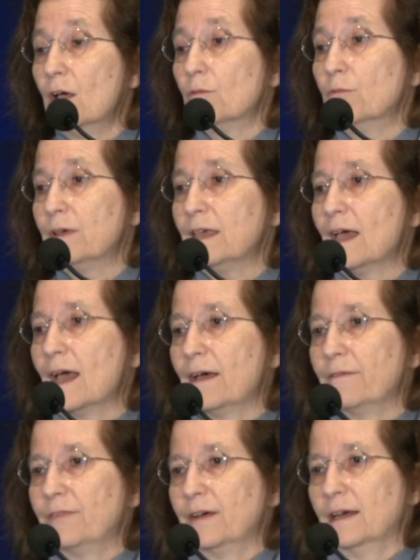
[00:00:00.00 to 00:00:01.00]
We
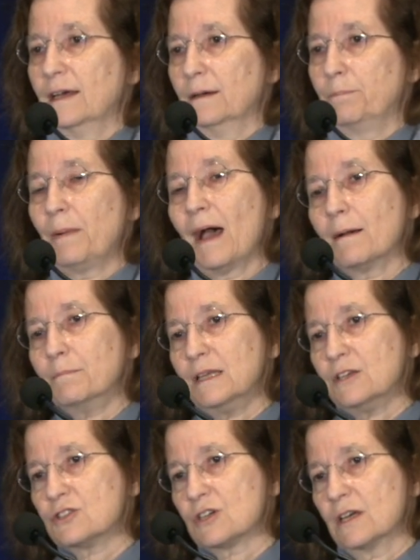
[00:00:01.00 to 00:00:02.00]
have
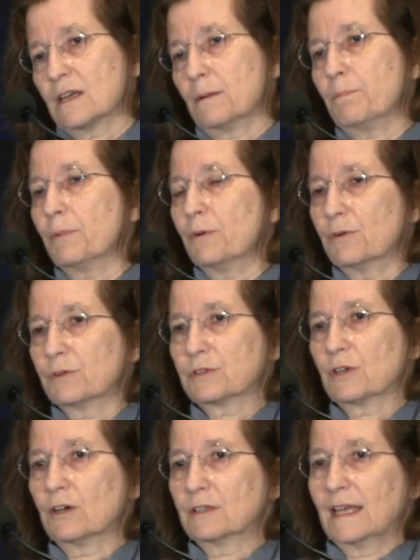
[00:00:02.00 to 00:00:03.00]
published a
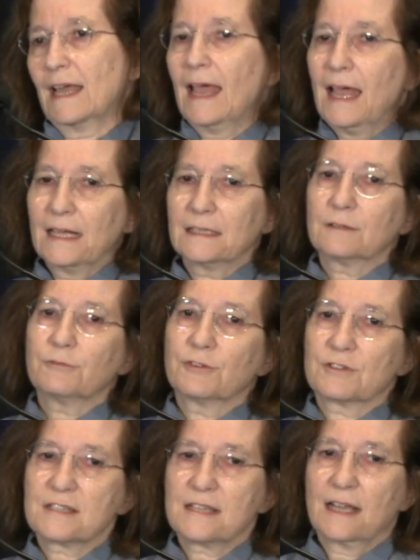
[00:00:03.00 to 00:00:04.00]
report on health
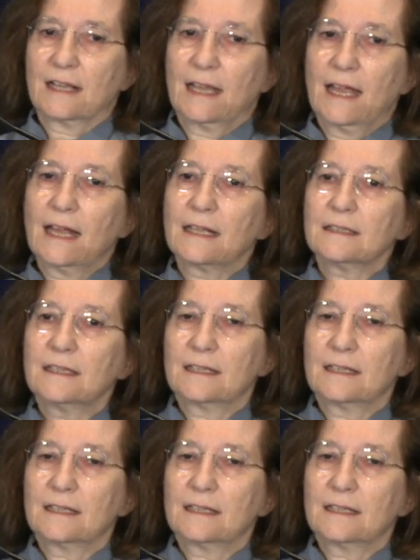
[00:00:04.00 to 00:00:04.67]
for CLL.